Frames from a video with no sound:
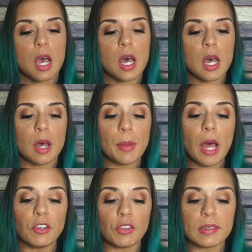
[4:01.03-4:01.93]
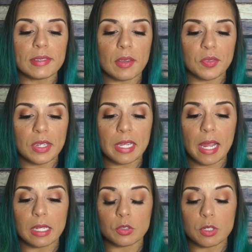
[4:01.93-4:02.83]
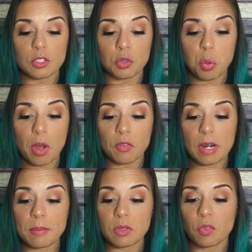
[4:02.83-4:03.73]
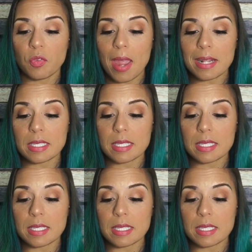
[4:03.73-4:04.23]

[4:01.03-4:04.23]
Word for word: Um, one hundred seventy calories, twelve grams of fat,